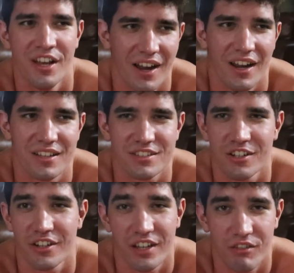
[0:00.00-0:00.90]
I
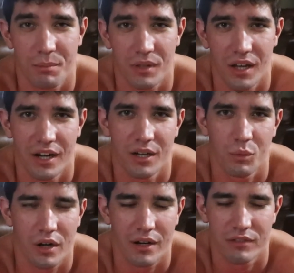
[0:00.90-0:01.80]
answered, he replied,
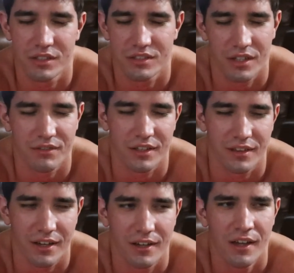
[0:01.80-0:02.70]
whatever, and stuff like that.